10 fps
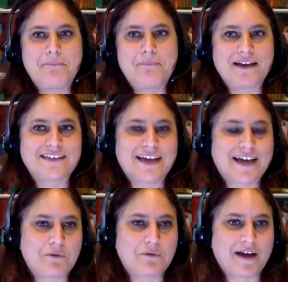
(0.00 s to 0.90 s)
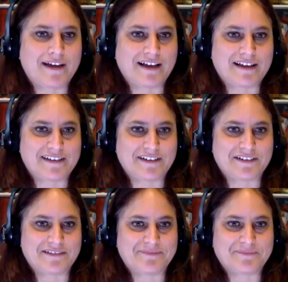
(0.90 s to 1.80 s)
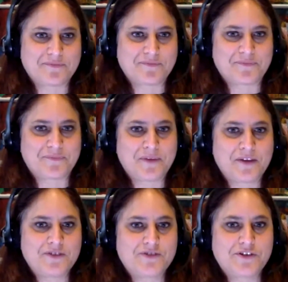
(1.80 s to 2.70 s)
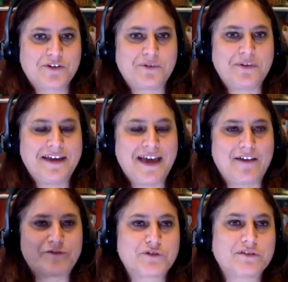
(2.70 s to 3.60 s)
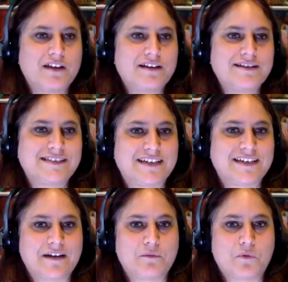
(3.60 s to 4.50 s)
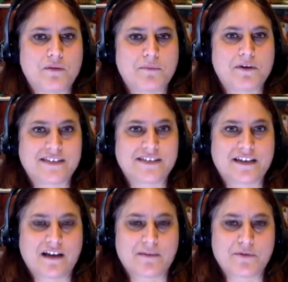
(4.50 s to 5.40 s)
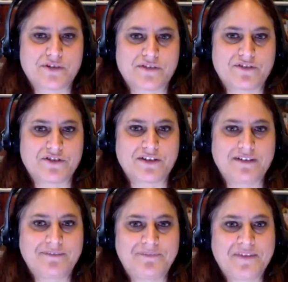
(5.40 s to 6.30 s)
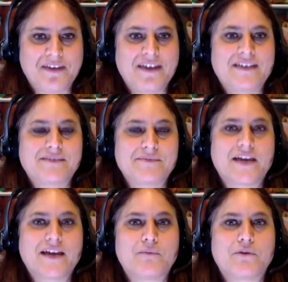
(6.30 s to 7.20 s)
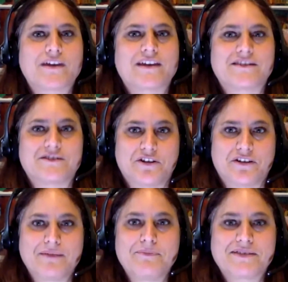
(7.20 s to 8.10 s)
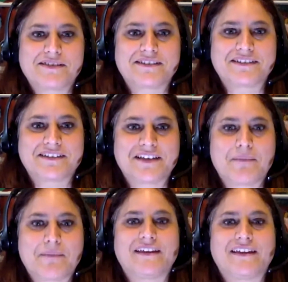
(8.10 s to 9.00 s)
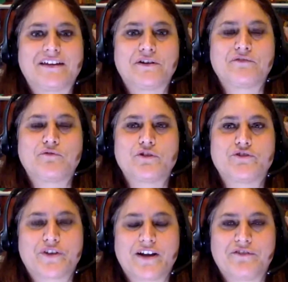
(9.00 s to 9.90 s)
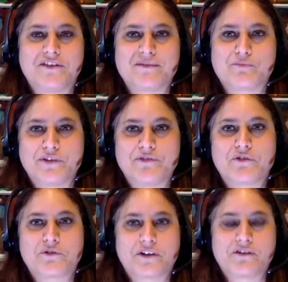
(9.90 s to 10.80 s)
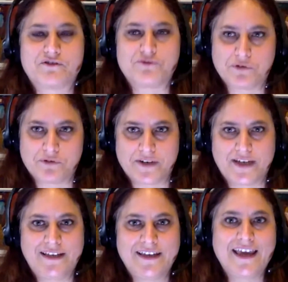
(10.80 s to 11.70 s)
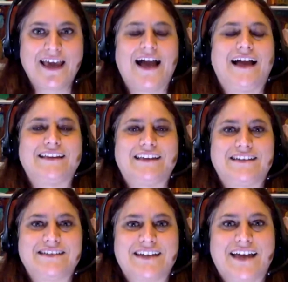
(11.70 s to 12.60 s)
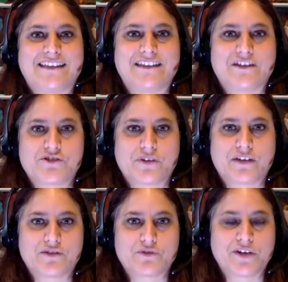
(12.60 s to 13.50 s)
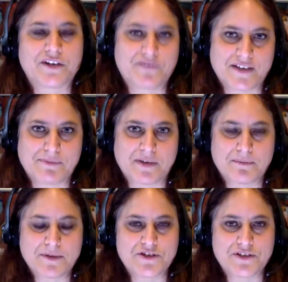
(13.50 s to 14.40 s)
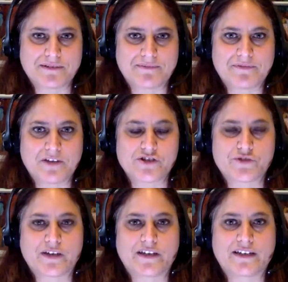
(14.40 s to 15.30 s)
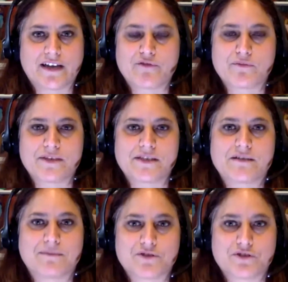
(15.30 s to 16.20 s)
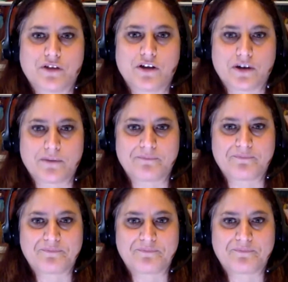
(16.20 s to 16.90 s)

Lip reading: Back to how I got here. So, after a long stint at Walmart's e-commerce division, some time working in startups, about a year of world travel, and a brief career in jewelry, I landed at the Australian Trade and Investment Commission, the Australian government's commercial arm.